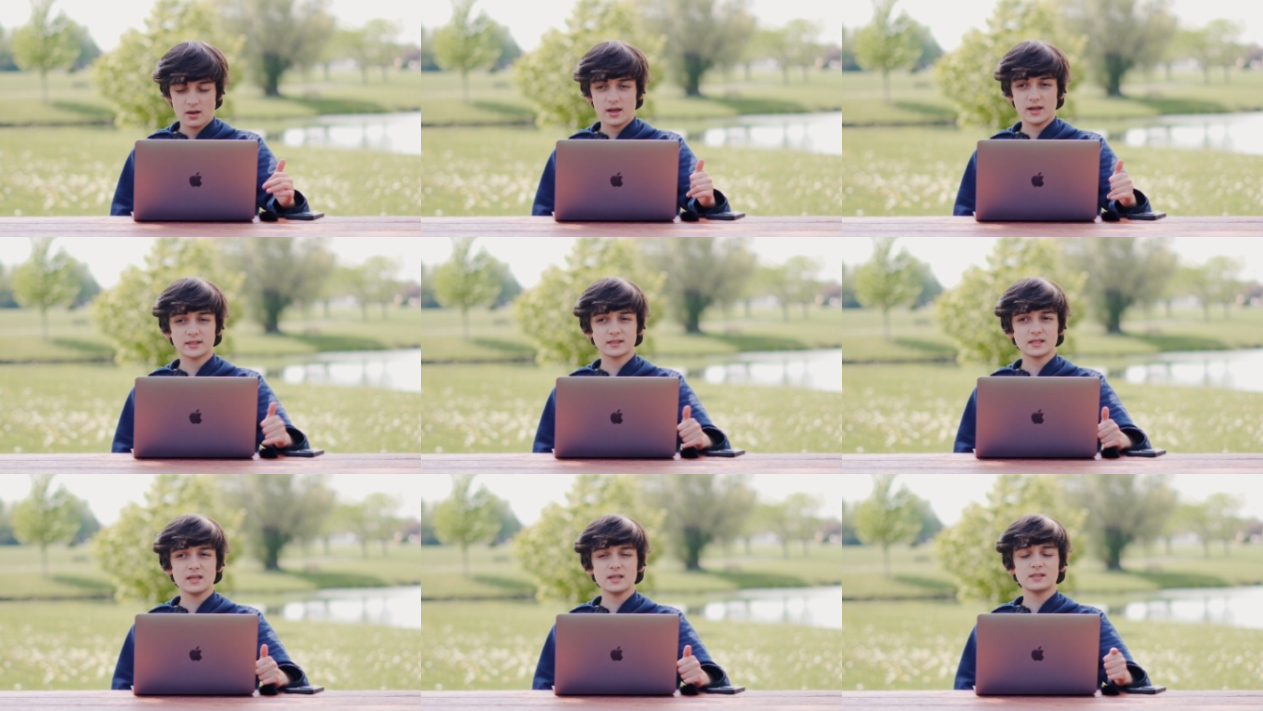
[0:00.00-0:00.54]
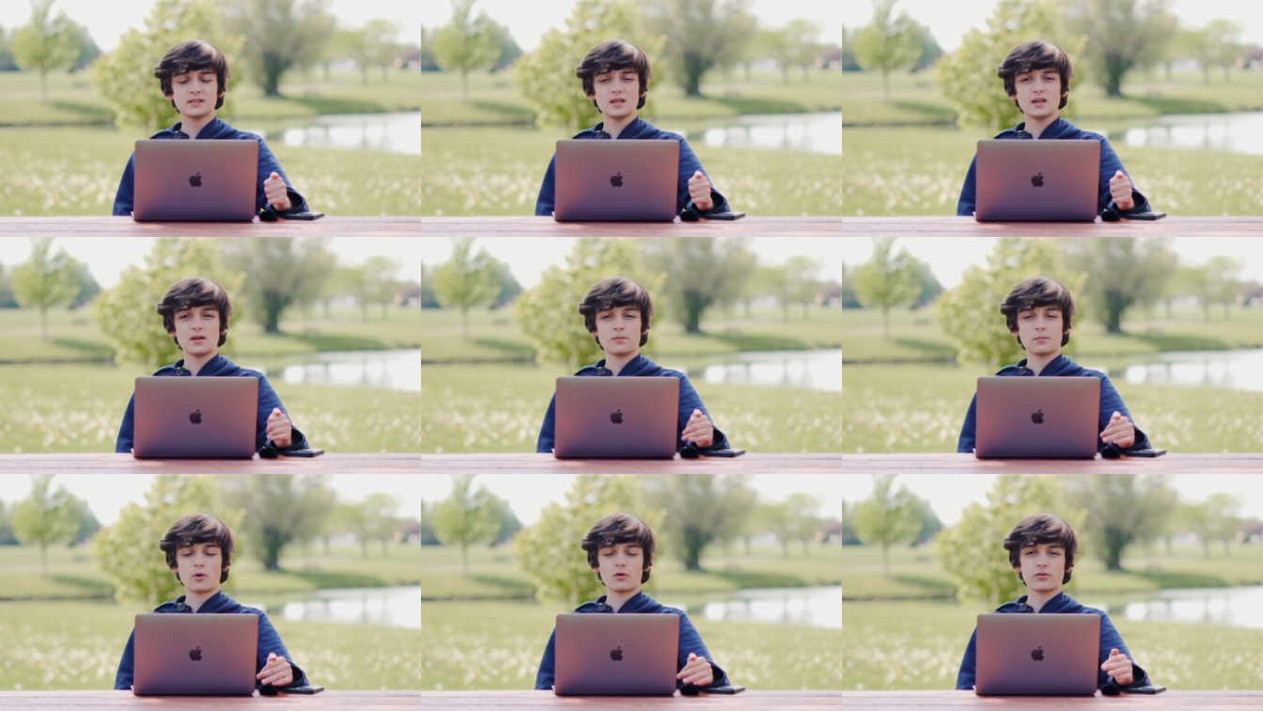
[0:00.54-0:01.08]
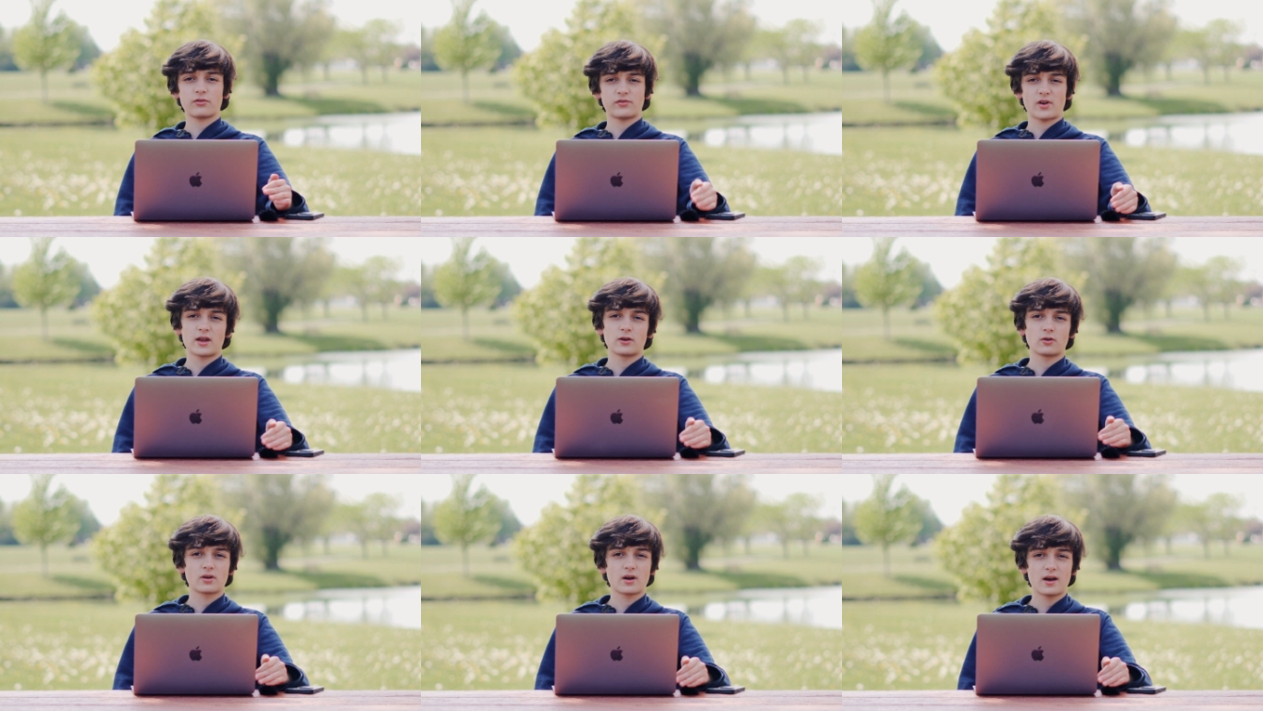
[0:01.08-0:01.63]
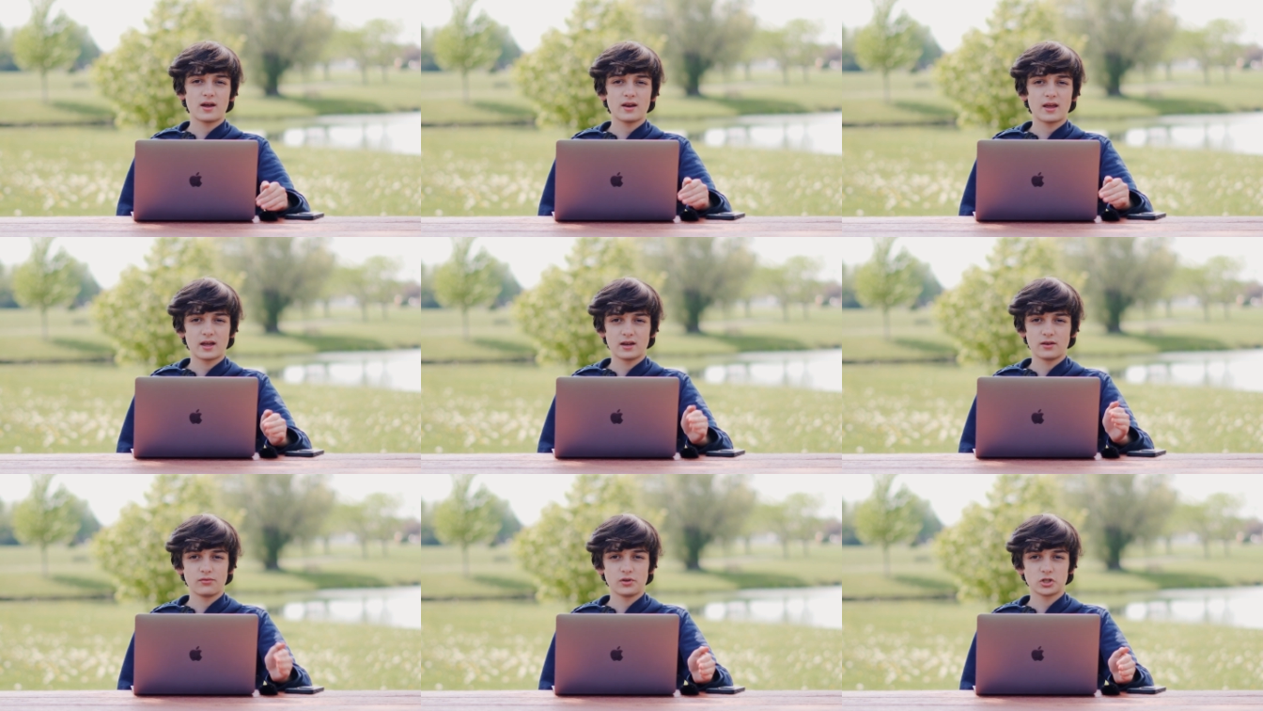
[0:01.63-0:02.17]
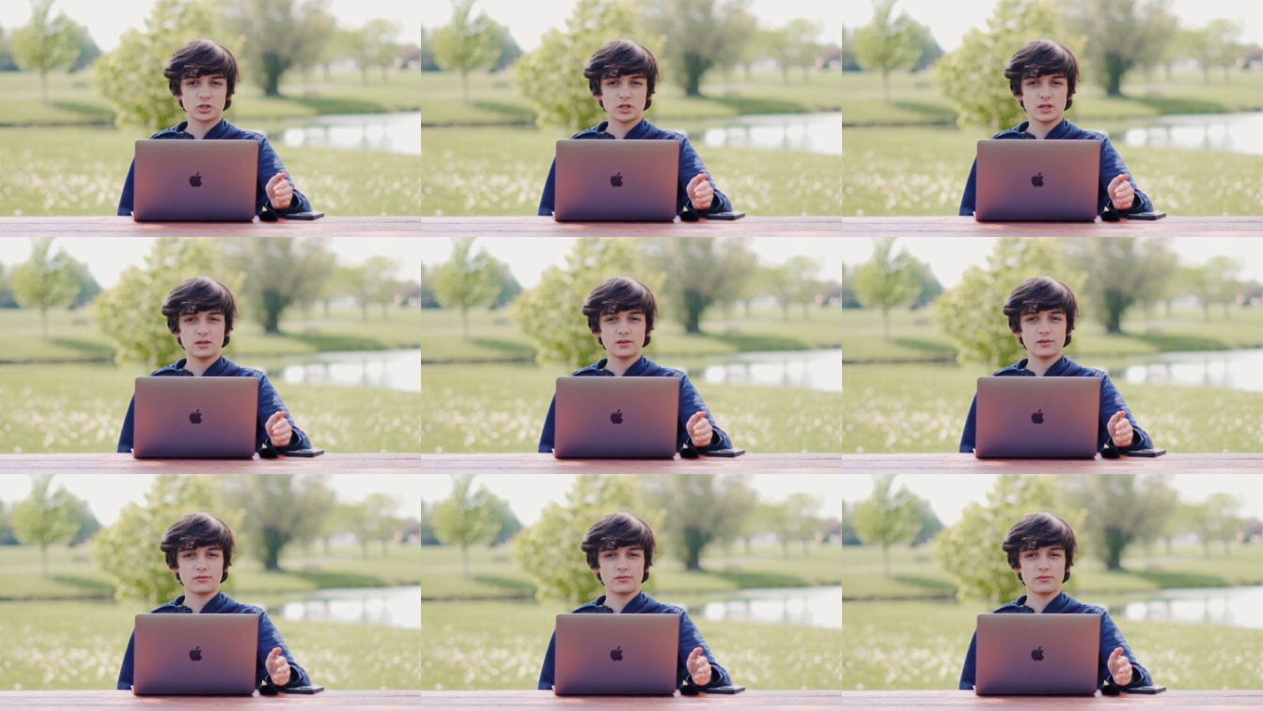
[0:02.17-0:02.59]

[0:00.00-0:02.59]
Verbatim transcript: it's easy in both Final Cut and DaVinci.